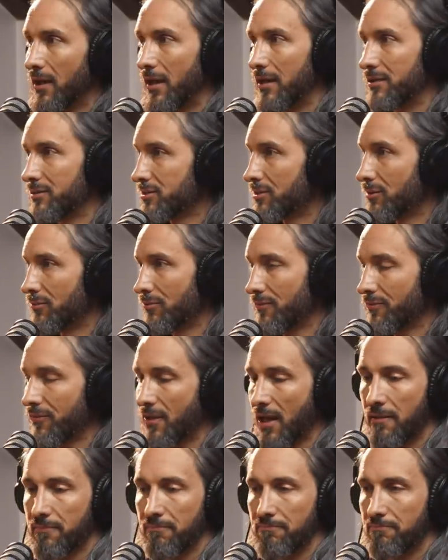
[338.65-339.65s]
And so we've
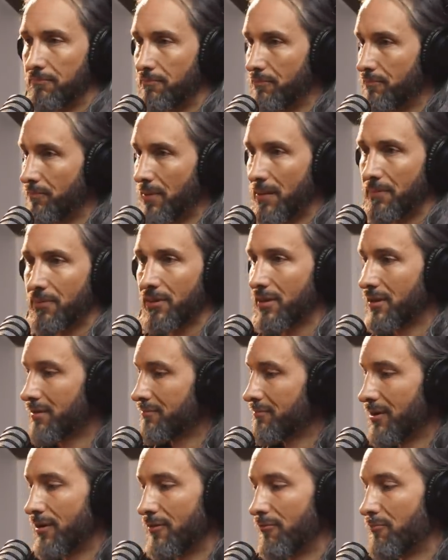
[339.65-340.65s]
got people
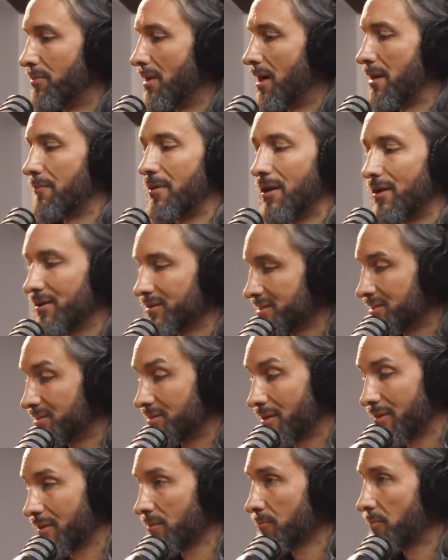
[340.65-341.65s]
that have bought
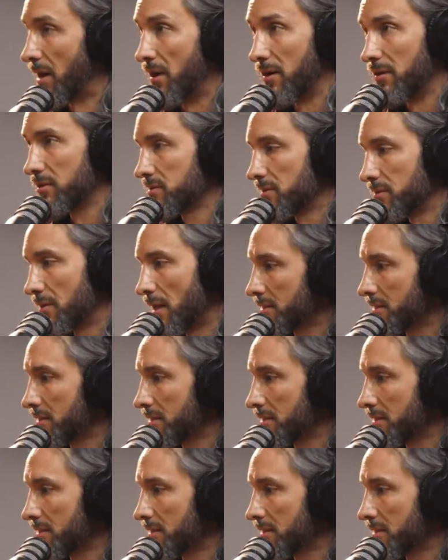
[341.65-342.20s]
policies on their parents,